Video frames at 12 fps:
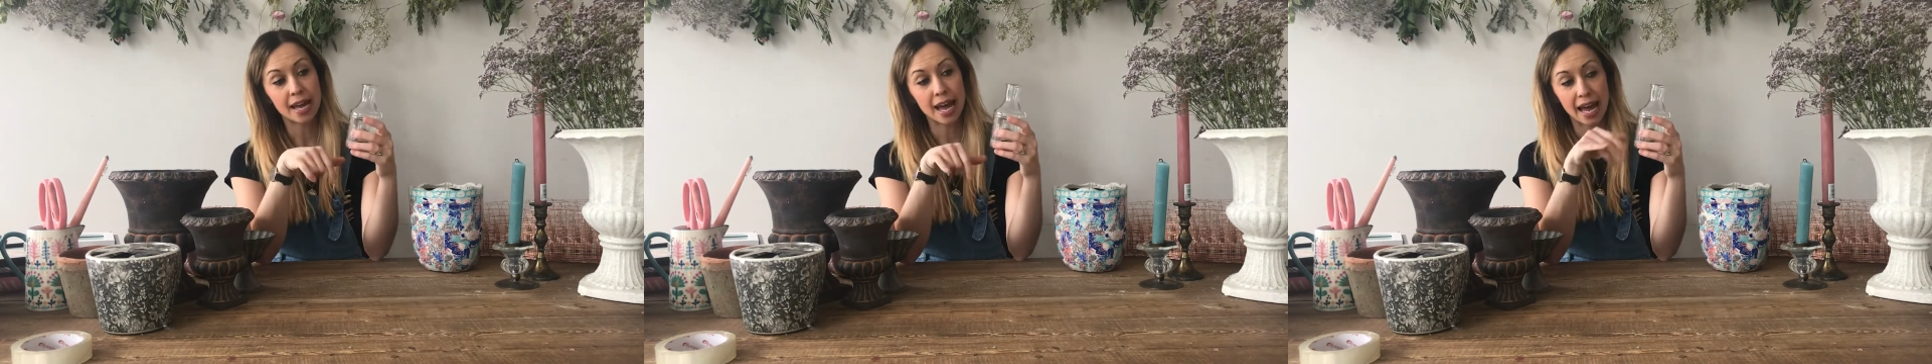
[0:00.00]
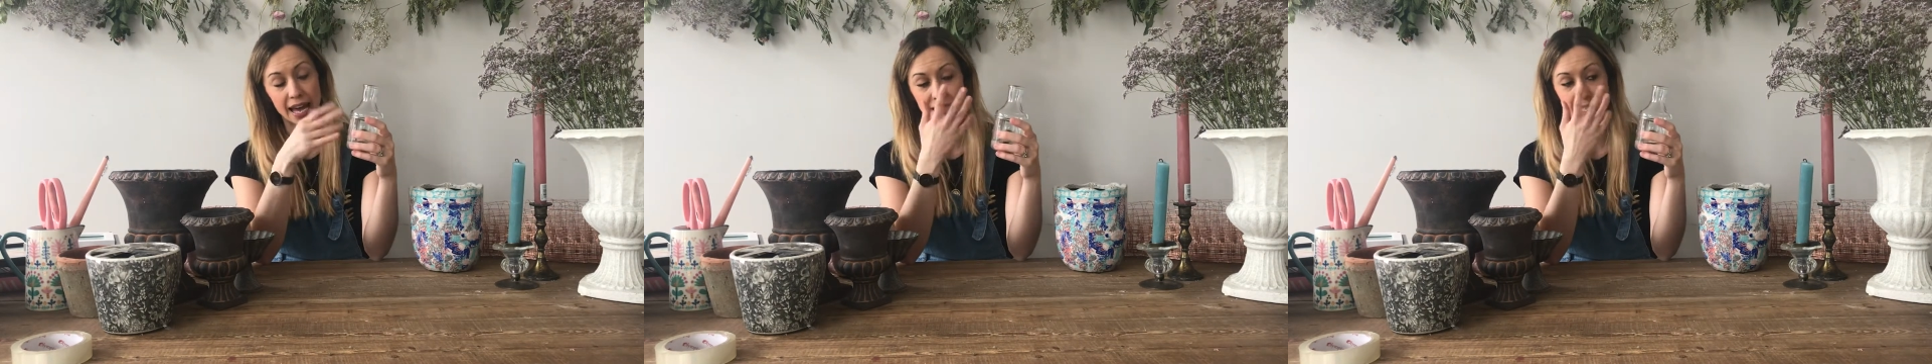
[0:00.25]

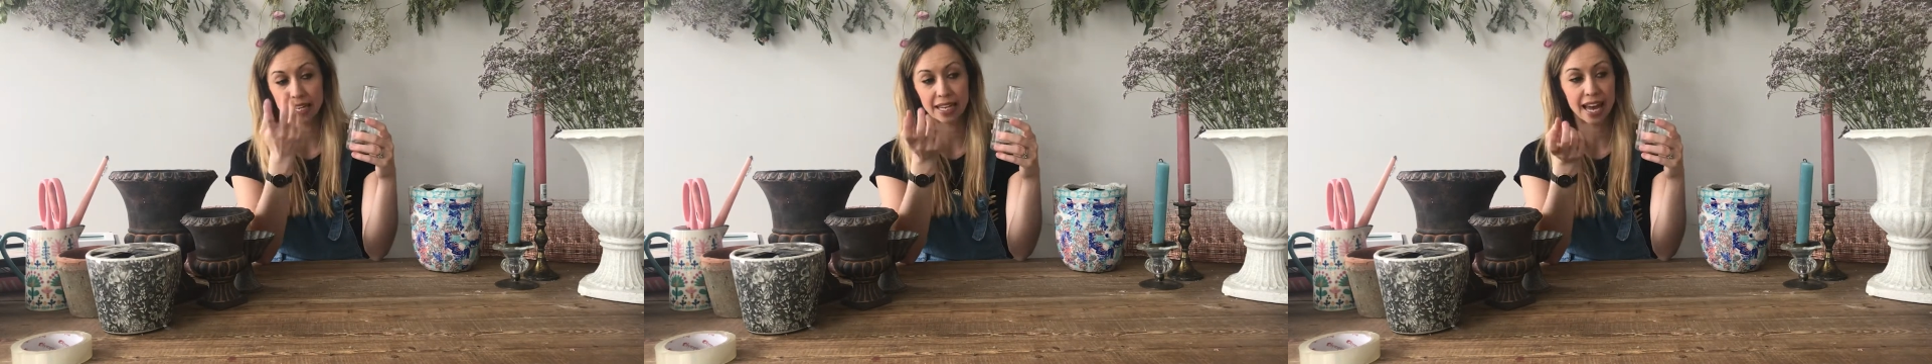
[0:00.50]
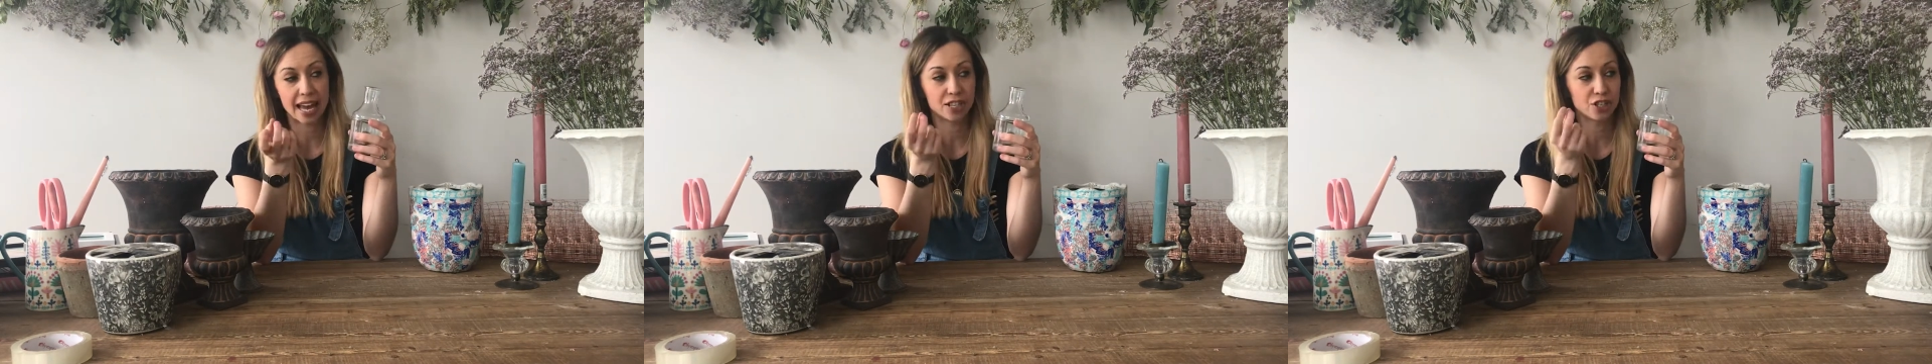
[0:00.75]
and
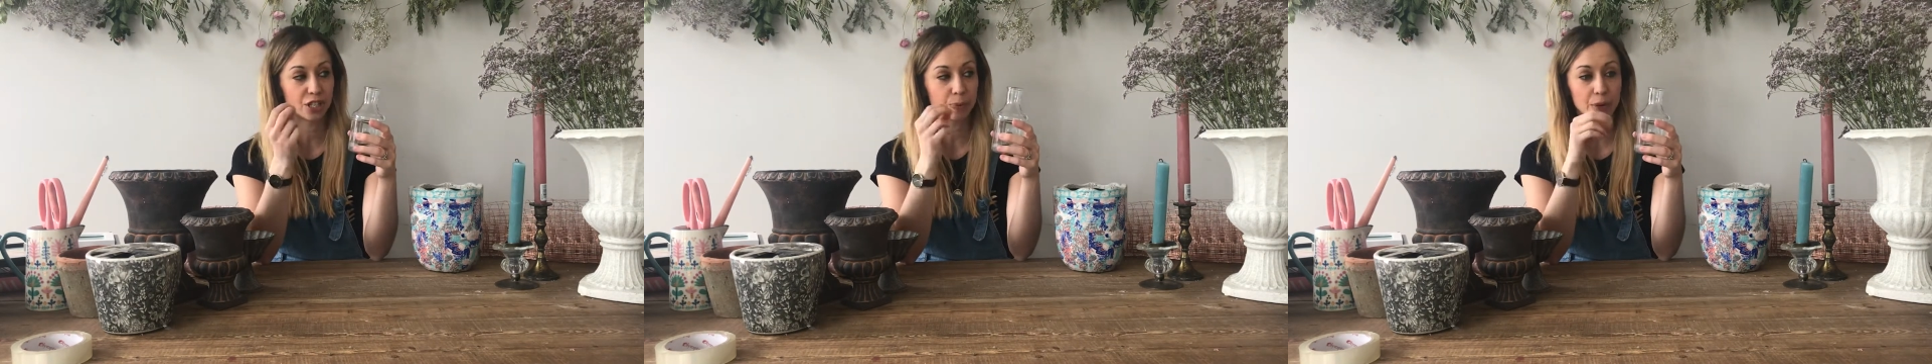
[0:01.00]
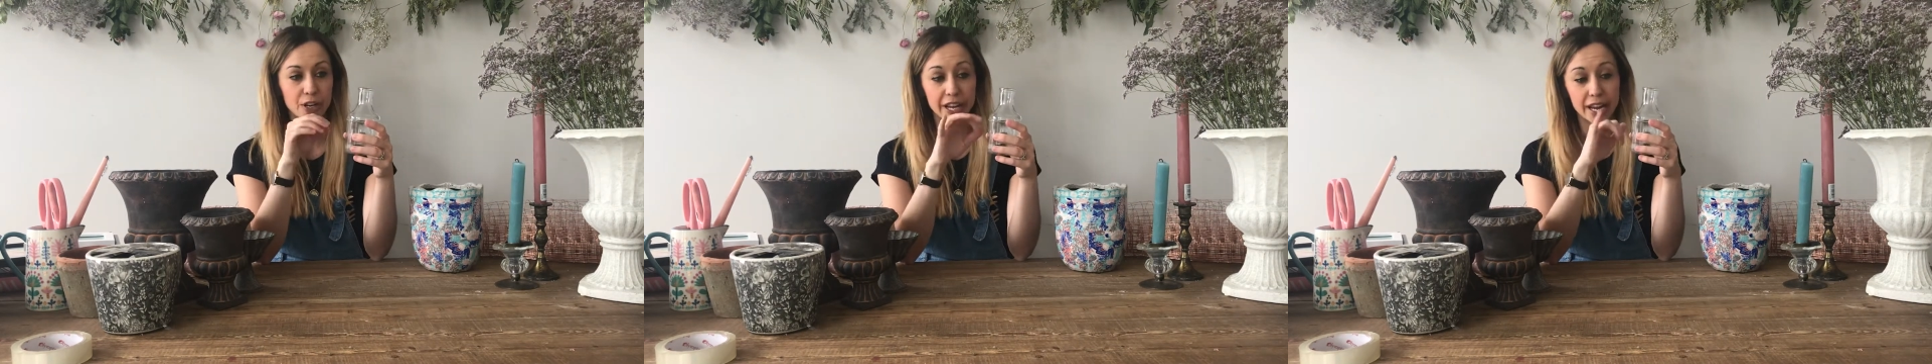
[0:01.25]
again, just
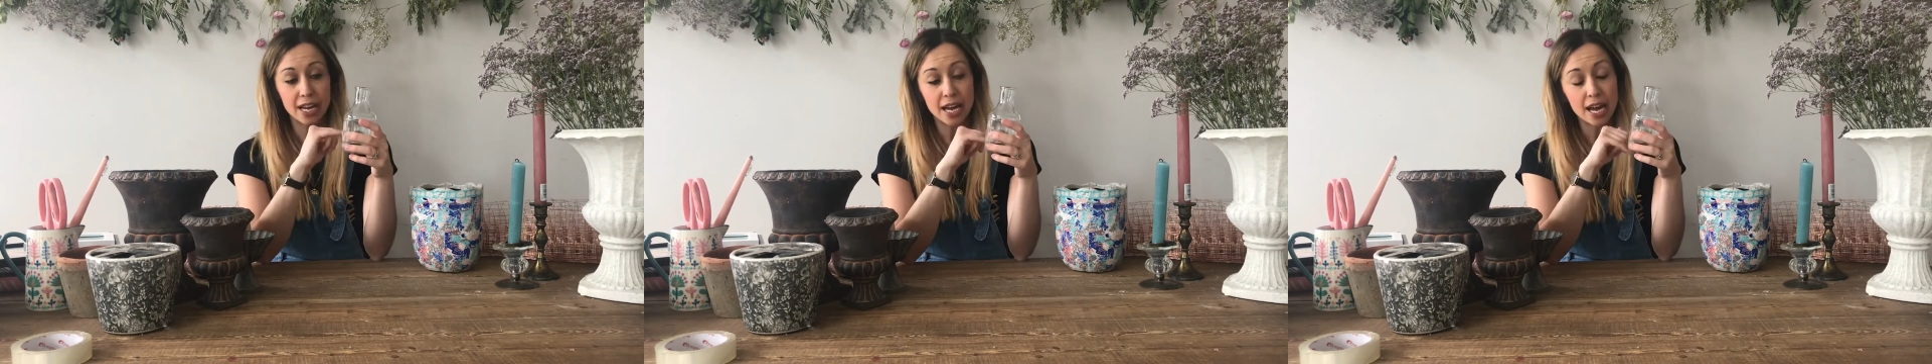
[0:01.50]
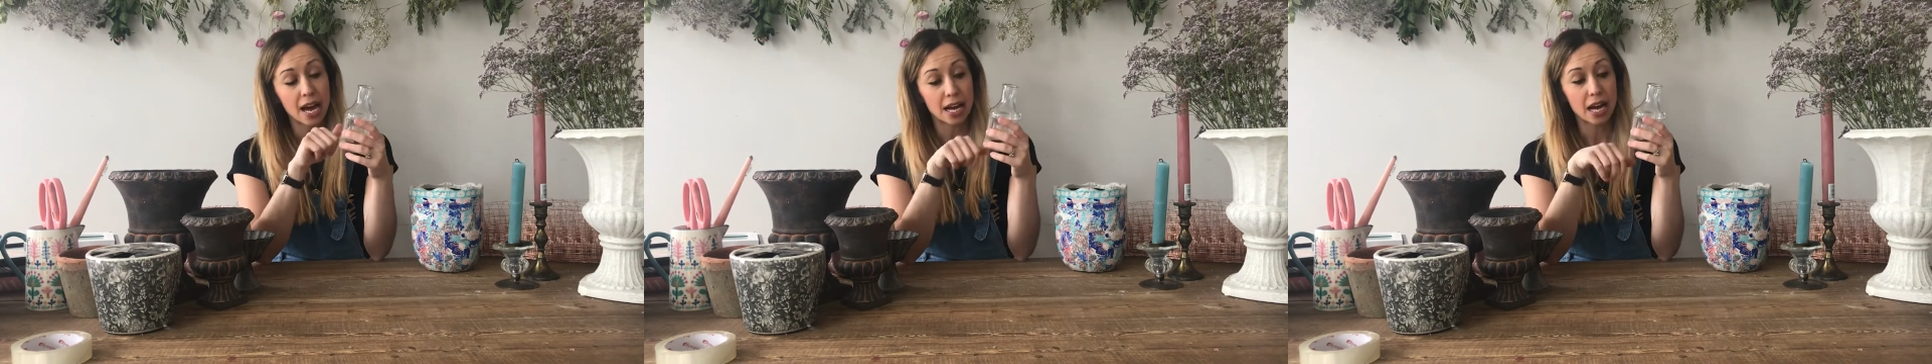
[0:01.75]
putting
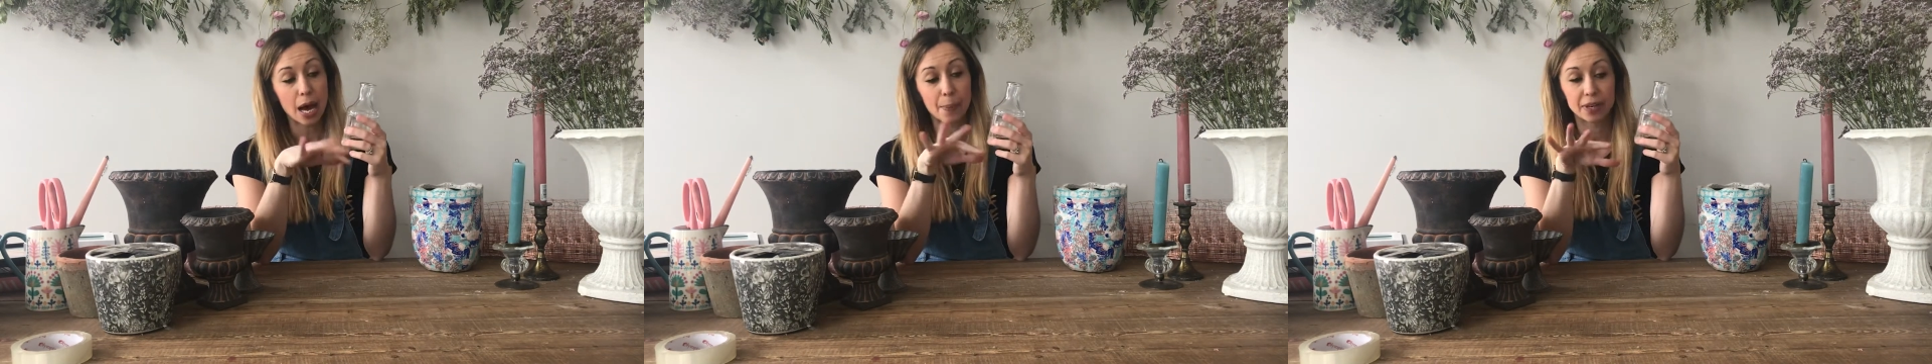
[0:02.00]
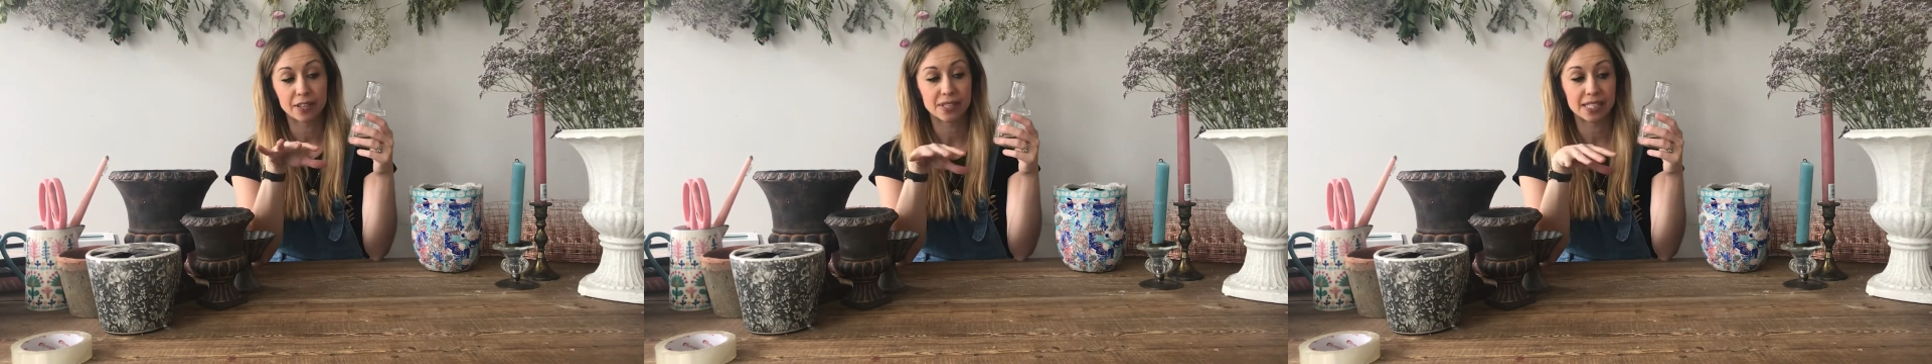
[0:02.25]
a
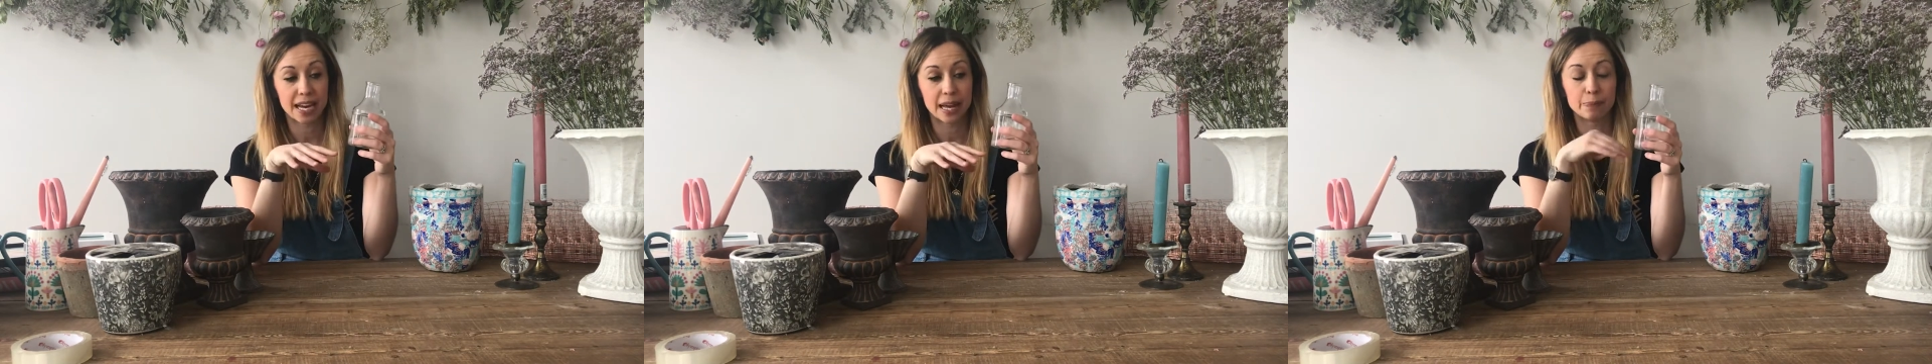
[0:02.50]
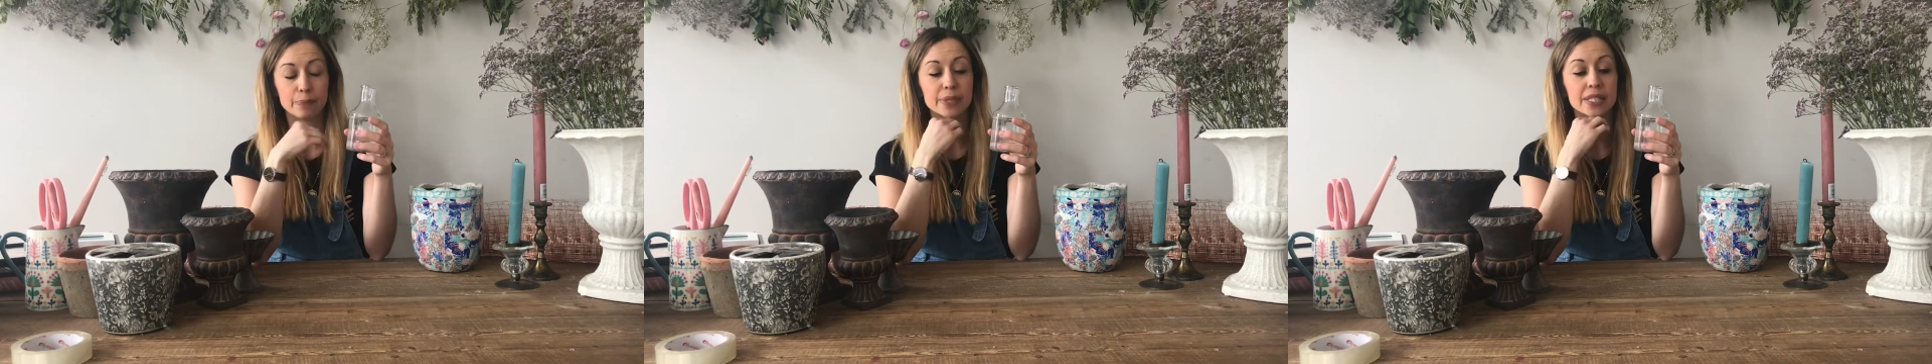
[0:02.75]
couple of
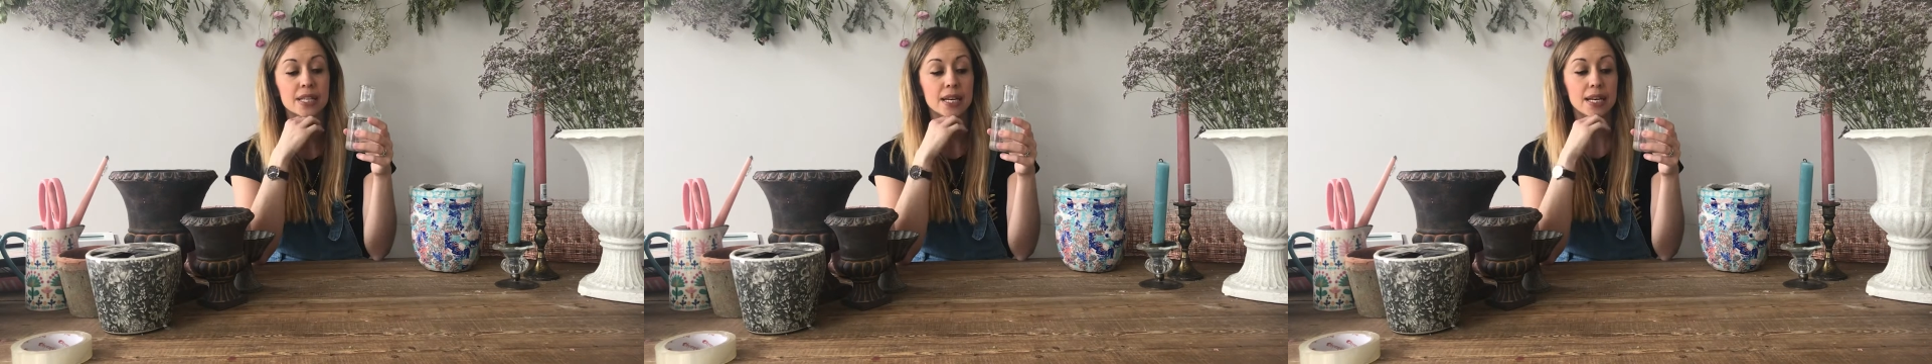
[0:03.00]
stems